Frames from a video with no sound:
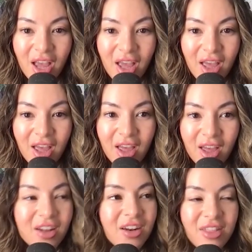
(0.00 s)

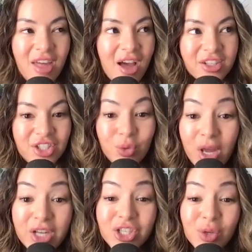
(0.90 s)
and
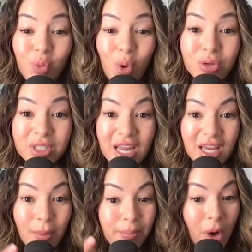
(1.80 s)
she won't
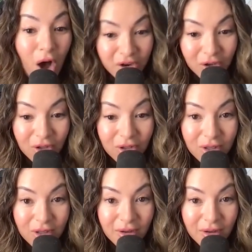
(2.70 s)
take a bottle,